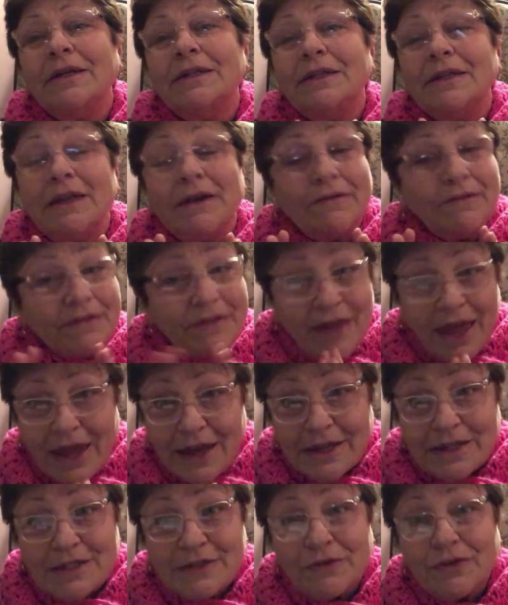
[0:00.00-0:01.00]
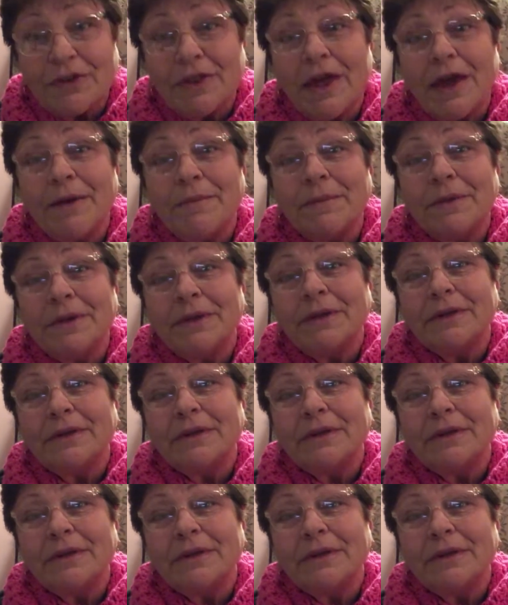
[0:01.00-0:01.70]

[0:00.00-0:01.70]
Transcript: to give thanks for them